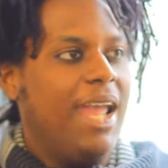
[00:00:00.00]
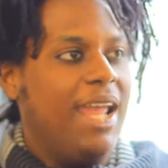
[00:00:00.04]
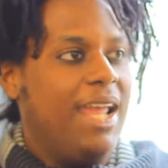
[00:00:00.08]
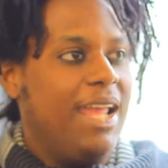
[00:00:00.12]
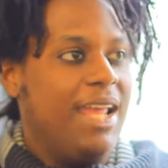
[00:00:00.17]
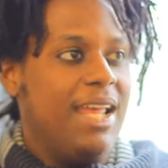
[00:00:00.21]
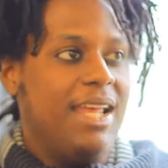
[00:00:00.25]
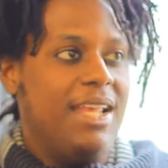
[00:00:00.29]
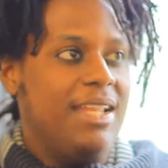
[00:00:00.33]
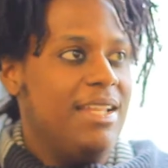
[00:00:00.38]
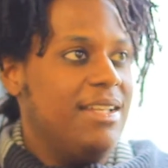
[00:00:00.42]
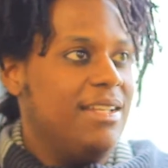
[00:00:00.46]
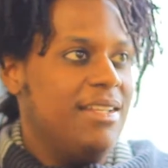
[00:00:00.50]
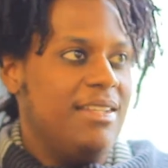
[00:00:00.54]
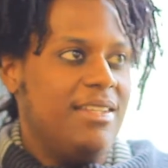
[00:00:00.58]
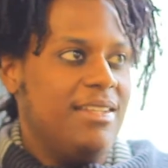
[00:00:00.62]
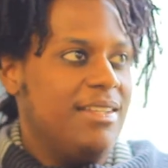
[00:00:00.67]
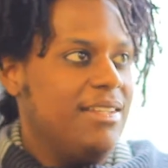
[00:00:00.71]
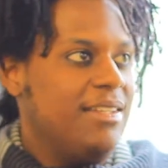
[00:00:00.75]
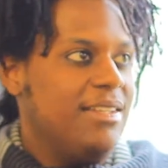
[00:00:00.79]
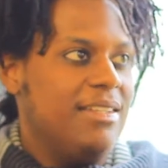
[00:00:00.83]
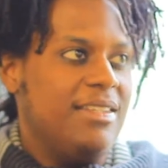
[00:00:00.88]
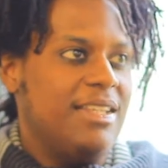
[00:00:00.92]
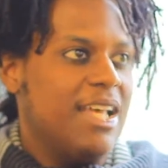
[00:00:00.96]

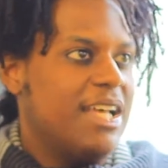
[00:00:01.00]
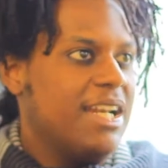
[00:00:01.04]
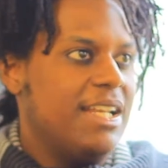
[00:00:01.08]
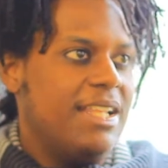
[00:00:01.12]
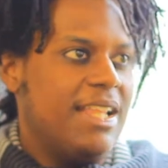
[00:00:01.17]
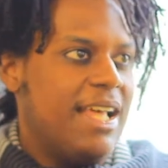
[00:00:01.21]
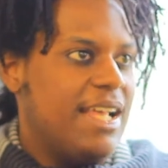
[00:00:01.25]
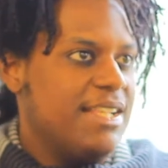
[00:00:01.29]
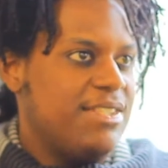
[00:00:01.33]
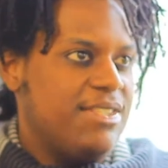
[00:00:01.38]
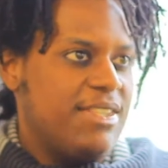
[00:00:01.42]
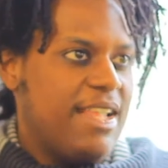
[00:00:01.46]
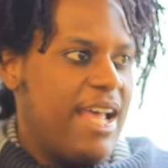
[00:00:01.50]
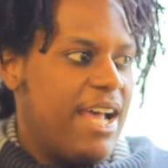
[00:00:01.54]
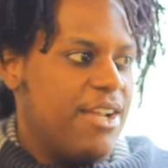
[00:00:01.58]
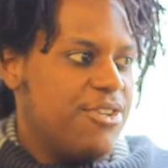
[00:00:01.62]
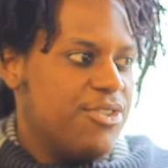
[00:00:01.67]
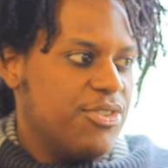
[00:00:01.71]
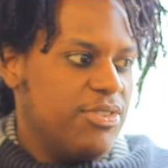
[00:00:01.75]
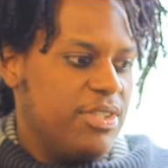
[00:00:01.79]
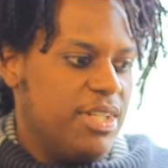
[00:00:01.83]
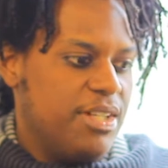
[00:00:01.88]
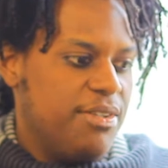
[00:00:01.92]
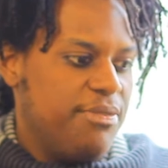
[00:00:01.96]
And none of that's
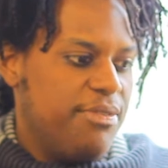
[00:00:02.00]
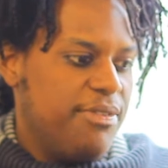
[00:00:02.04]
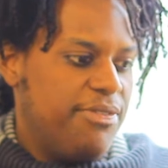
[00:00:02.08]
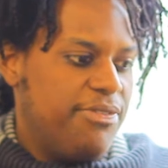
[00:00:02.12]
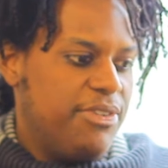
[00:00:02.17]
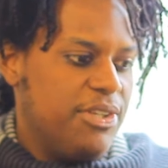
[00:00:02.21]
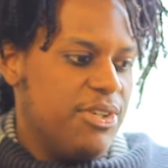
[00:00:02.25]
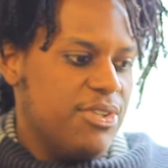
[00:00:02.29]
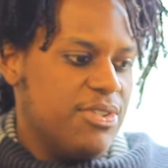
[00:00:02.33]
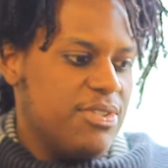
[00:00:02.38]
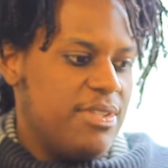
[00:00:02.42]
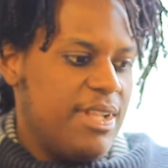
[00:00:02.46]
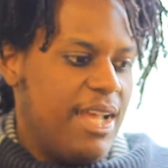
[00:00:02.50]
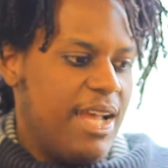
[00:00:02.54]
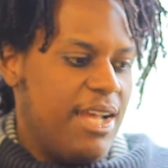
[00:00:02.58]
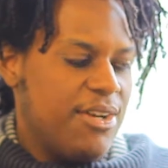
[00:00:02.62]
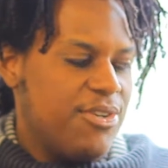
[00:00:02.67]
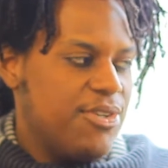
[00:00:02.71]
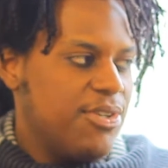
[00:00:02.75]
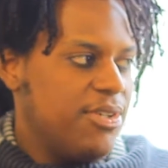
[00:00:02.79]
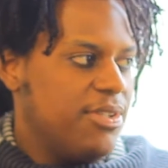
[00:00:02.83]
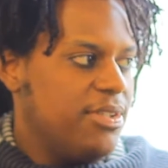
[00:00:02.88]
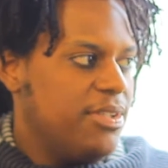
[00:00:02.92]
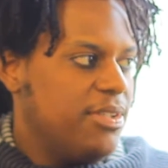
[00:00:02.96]
natural. None of it feels
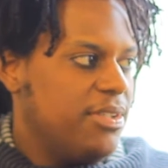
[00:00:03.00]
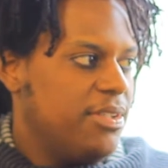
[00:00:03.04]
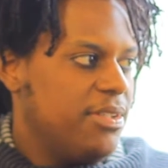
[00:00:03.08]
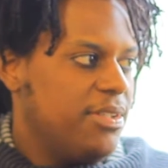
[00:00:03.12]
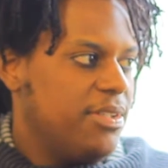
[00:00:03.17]
natural.